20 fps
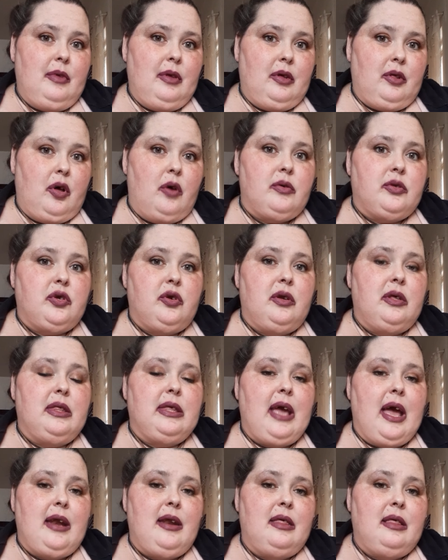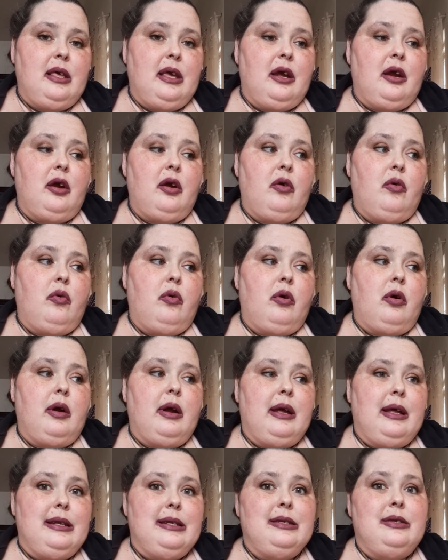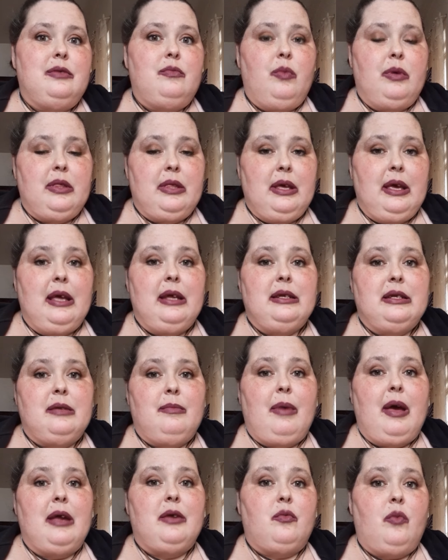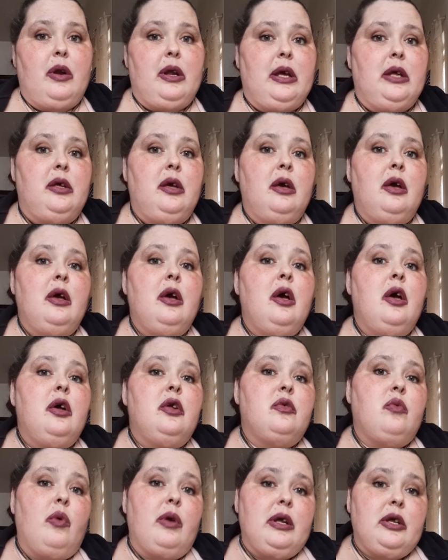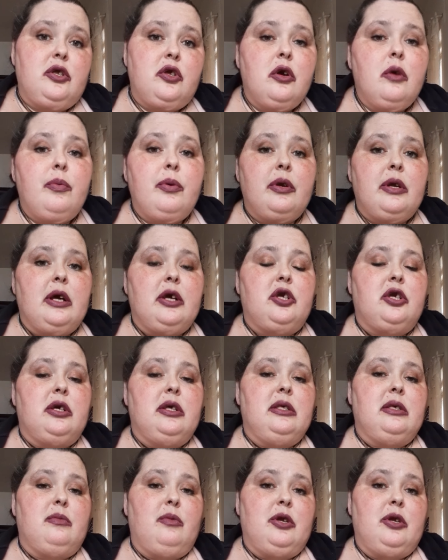closer to the end of the year or into my 2022 predictions,